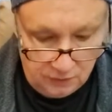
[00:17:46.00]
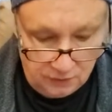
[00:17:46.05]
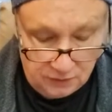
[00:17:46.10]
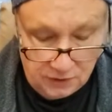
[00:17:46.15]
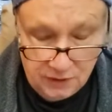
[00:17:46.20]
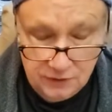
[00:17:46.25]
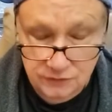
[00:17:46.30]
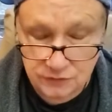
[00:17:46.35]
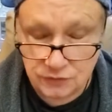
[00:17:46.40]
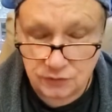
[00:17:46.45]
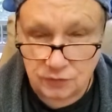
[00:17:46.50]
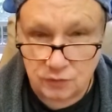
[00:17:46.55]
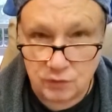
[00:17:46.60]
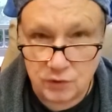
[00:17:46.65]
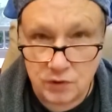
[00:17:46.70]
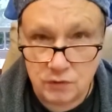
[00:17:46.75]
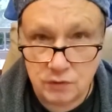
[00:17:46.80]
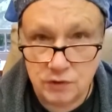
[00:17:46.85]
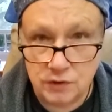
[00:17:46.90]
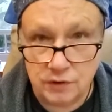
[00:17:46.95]
Cancer,
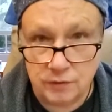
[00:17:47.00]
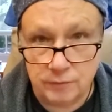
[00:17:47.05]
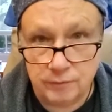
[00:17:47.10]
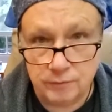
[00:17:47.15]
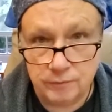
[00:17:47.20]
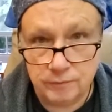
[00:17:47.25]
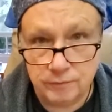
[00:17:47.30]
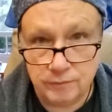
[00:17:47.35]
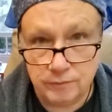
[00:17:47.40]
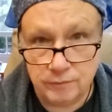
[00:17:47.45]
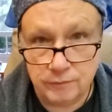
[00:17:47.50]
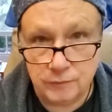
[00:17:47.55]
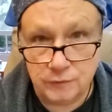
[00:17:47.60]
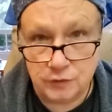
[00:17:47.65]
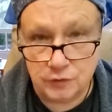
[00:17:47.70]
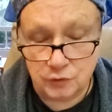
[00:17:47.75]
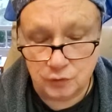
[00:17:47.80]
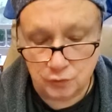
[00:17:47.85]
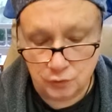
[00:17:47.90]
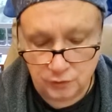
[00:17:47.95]
welcome.
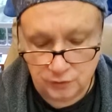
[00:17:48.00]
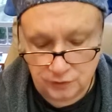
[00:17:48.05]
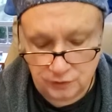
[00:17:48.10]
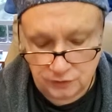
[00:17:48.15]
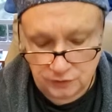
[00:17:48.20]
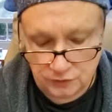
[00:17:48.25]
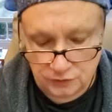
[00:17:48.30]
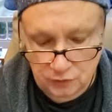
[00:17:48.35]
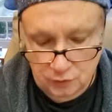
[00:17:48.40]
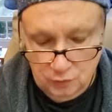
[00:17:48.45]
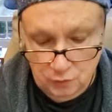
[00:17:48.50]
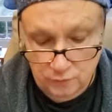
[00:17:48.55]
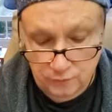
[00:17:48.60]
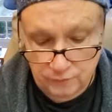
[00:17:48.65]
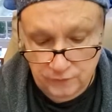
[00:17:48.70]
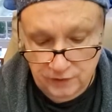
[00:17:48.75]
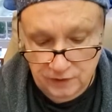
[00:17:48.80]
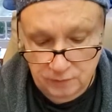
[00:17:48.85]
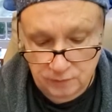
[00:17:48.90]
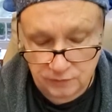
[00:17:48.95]
Doing this Soul
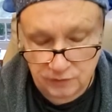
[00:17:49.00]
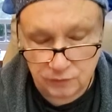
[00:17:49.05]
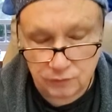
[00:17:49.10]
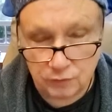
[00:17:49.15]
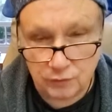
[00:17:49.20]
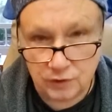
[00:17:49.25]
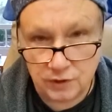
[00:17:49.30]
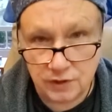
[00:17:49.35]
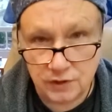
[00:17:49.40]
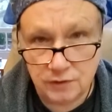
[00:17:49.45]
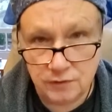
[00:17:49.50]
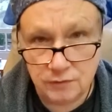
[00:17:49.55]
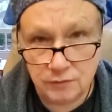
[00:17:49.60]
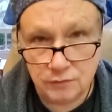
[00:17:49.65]
Family Read.